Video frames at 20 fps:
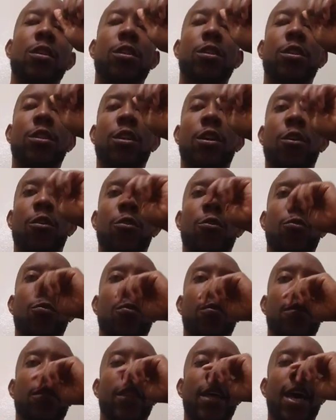so
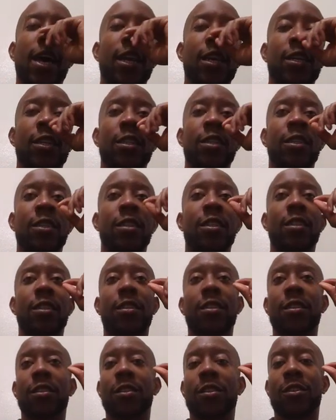that is
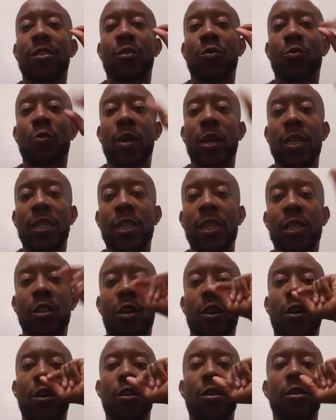crazy
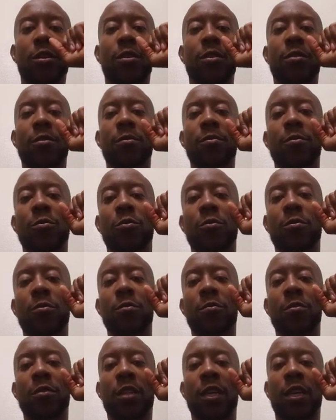talk
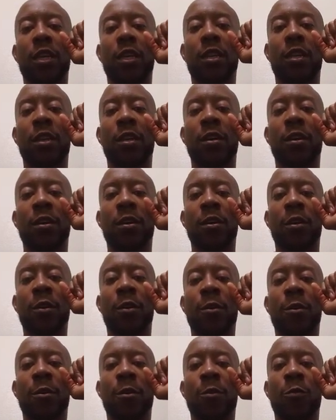thinking uh,
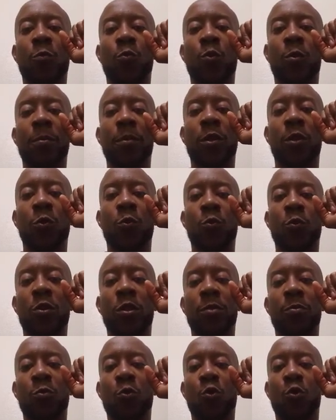a, a woman who is
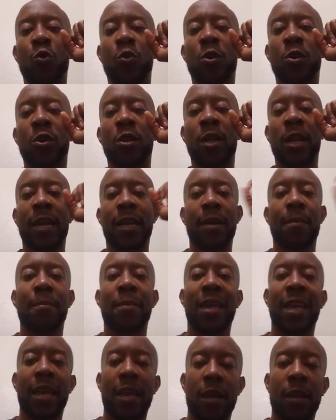more like a
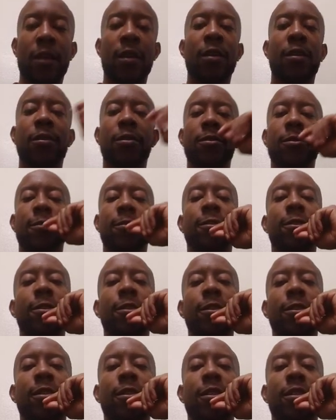man
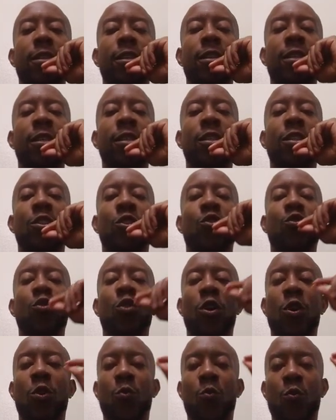is a
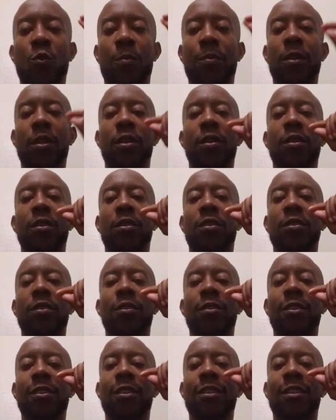strong woman
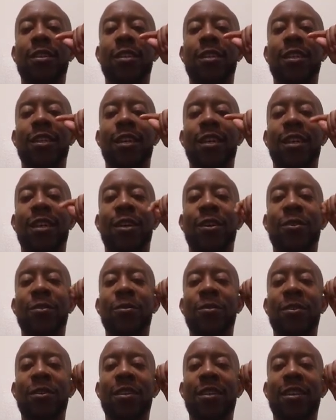you know
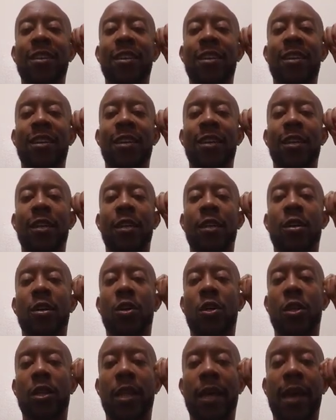and
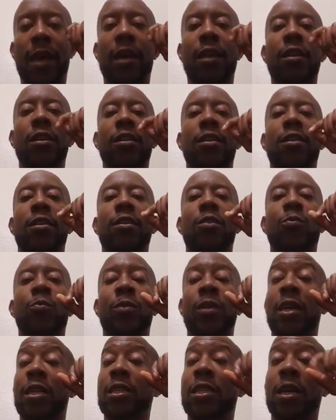all that
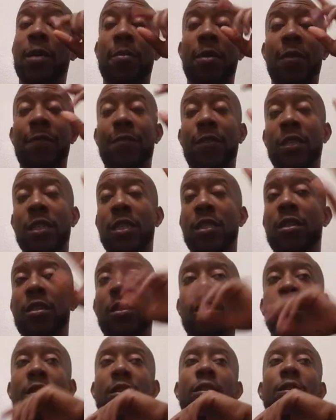we're not talking about
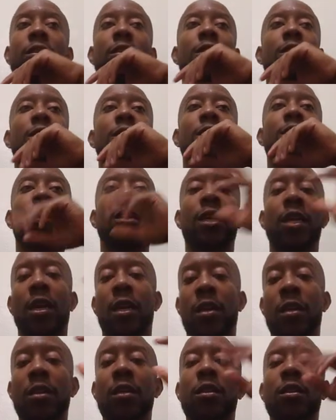physically
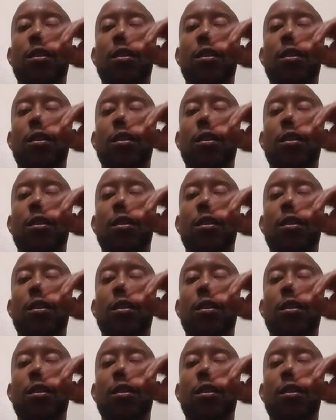again